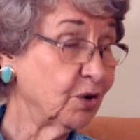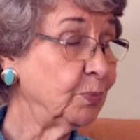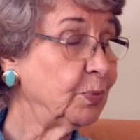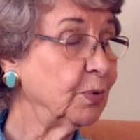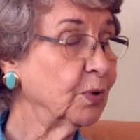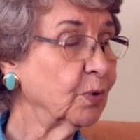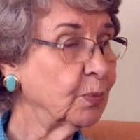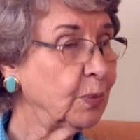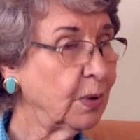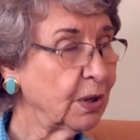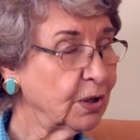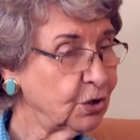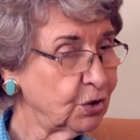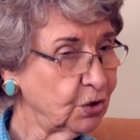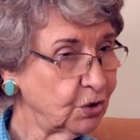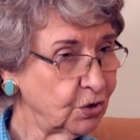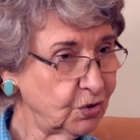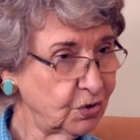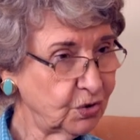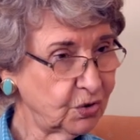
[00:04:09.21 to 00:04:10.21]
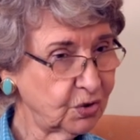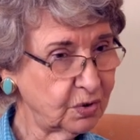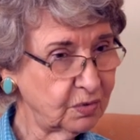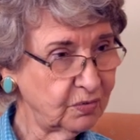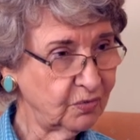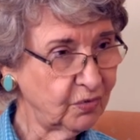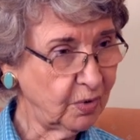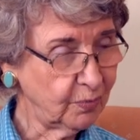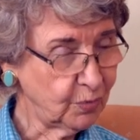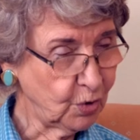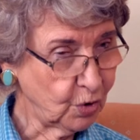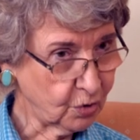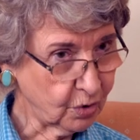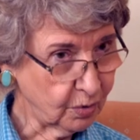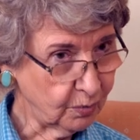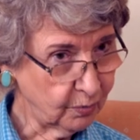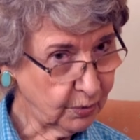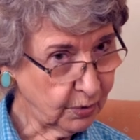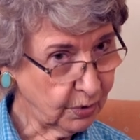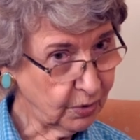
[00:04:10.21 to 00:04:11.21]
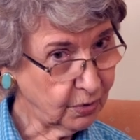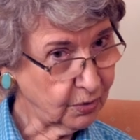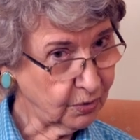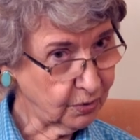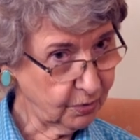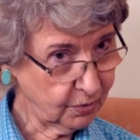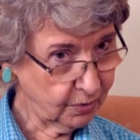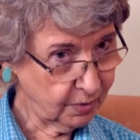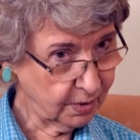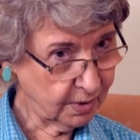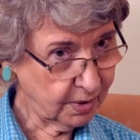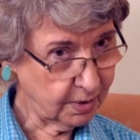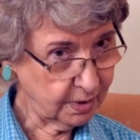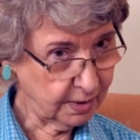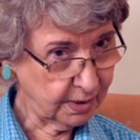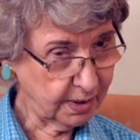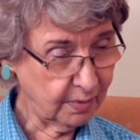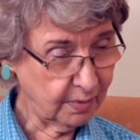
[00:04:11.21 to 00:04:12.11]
to put pictures from your computer in an